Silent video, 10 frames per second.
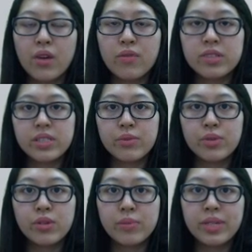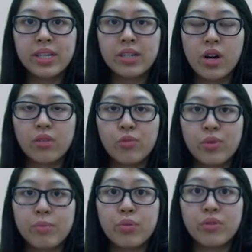Firstly, we're going to begin off
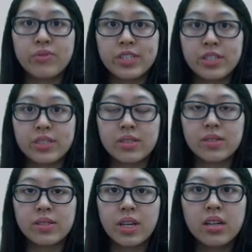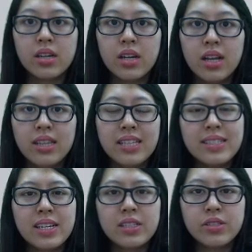with provisions. Let's
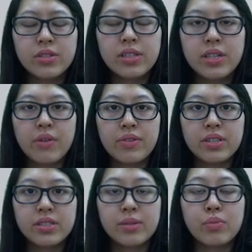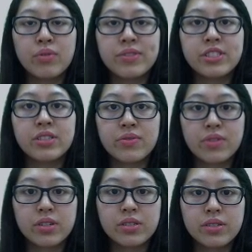get into the definition of provisions
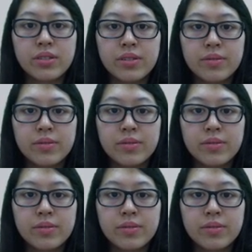first.